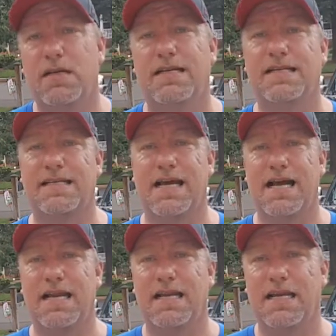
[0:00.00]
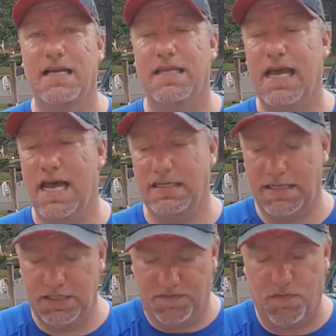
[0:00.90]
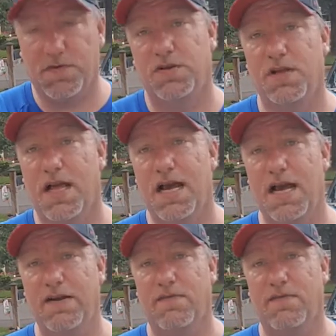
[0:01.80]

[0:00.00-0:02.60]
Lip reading: decided that since 4th of July